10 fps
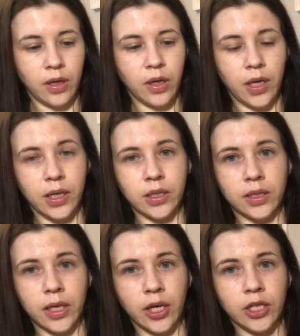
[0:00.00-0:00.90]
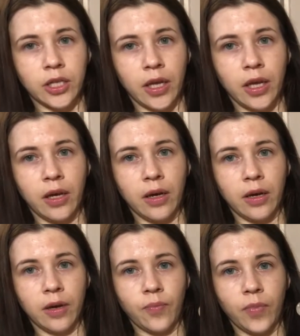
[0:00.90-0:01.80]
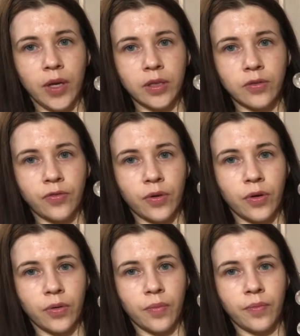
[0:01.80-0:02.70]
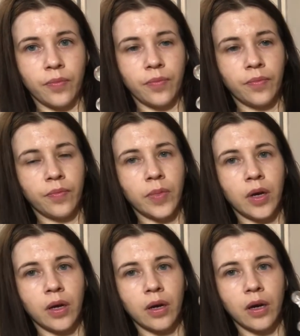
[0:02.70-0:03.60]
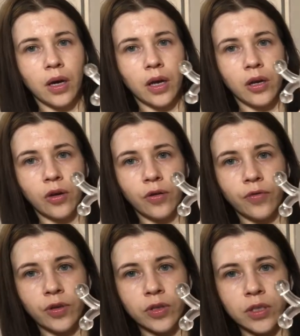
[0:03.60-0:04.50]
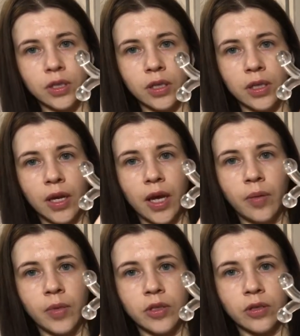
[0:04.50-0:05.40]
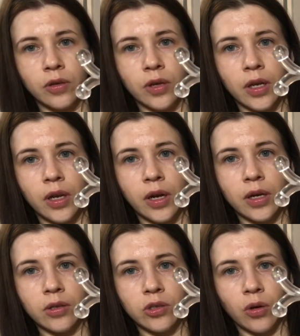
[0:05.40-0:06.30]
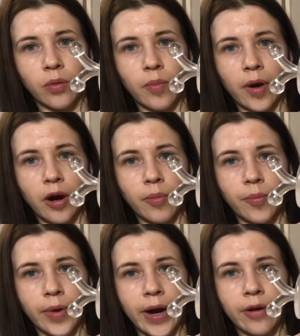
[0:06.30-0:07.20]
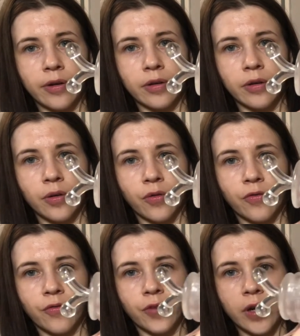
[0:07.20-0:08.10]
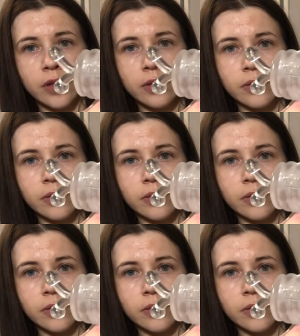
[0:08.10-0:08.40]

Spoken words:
It's actually, it's from, I don't know if you see the name, it's on here, it's called Barrel of Fun.